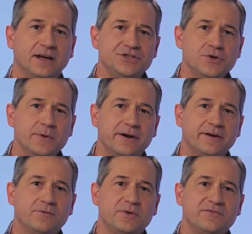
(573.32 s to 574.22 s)
A new
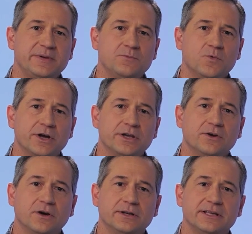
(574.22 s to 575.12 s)
area we've been working on